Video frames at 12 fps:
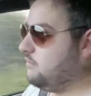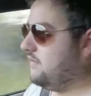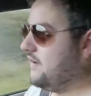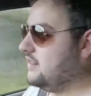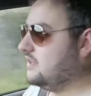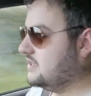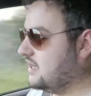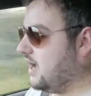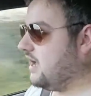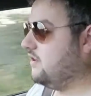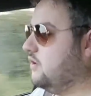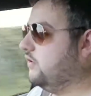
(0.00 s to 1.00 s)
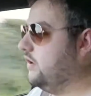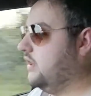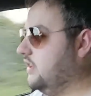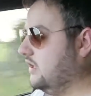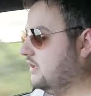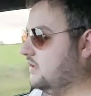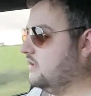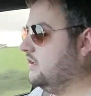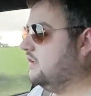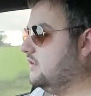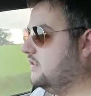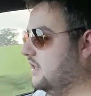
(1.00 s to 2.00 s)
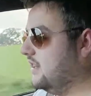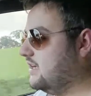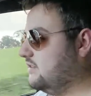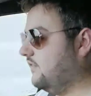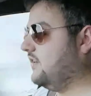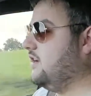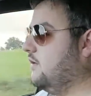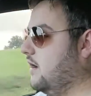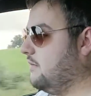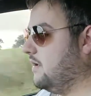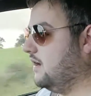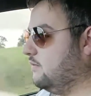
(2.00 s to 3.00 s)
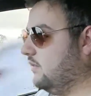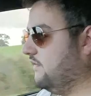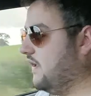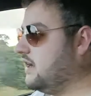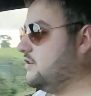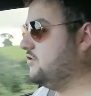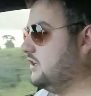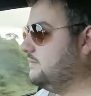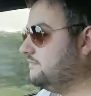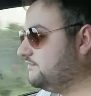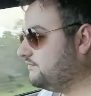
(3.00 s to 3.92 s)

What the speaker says: we've had this car longer than the last video I made with the Vectra,